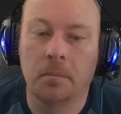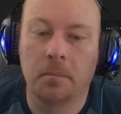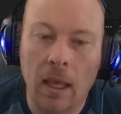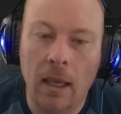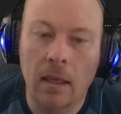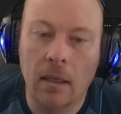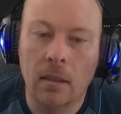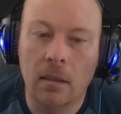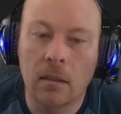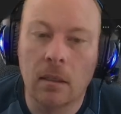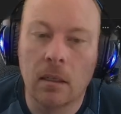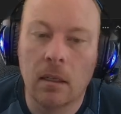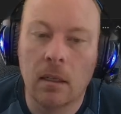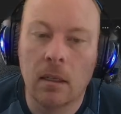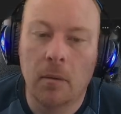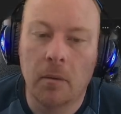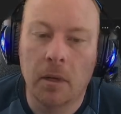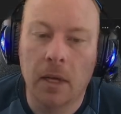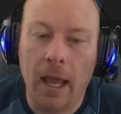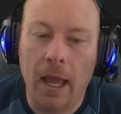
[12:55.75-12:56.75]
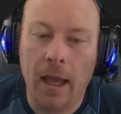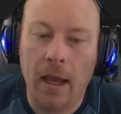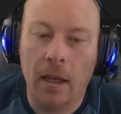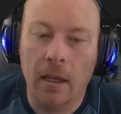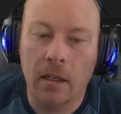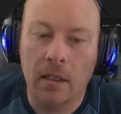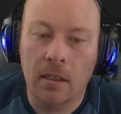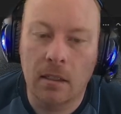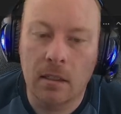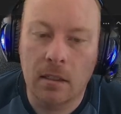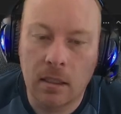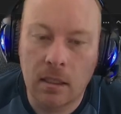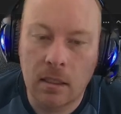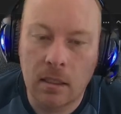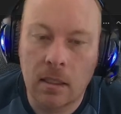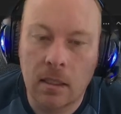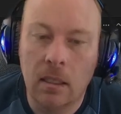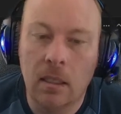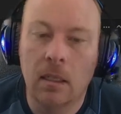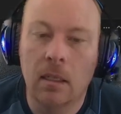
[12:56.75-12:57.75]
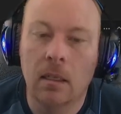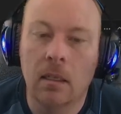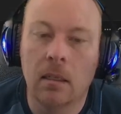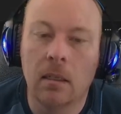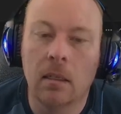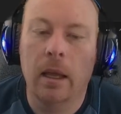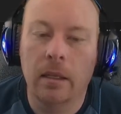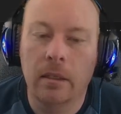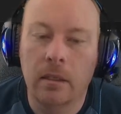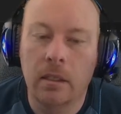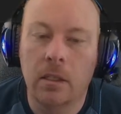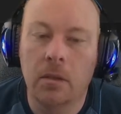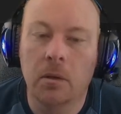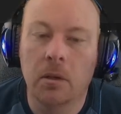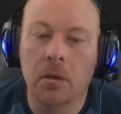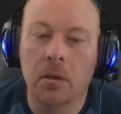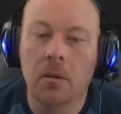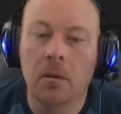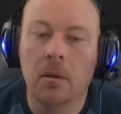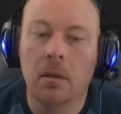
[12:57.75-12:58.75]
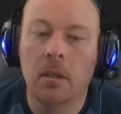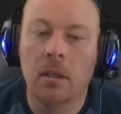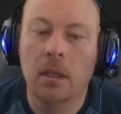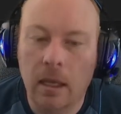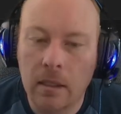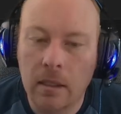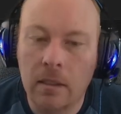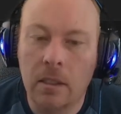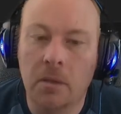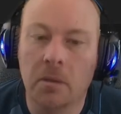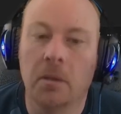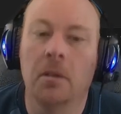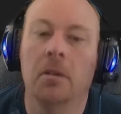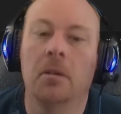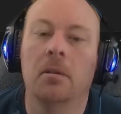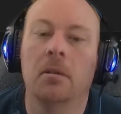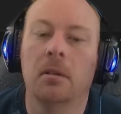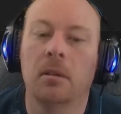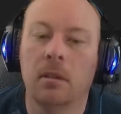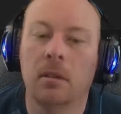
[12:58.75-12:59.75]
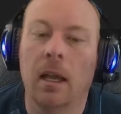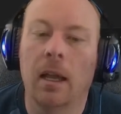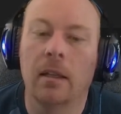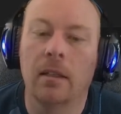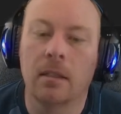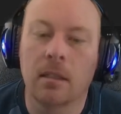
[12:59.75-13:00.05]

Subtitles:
And I'm going to add 16 and 0 and 0 and